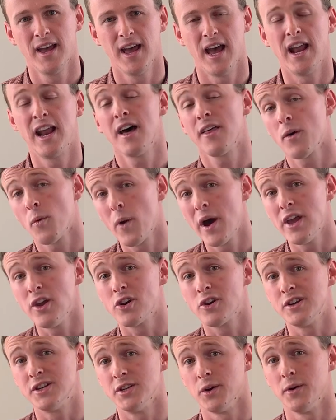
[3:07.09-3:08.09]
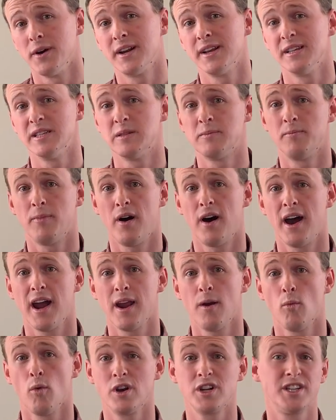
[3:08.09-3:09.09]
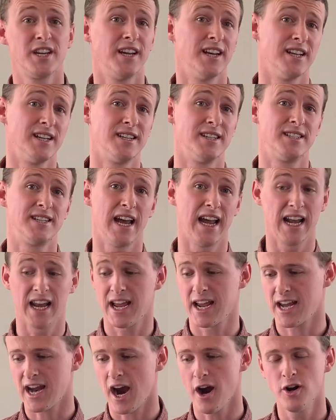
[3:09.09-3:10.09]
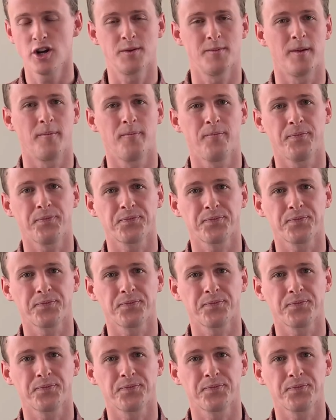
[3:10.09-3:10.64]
Another way you could do it is by watching a daily encouragement.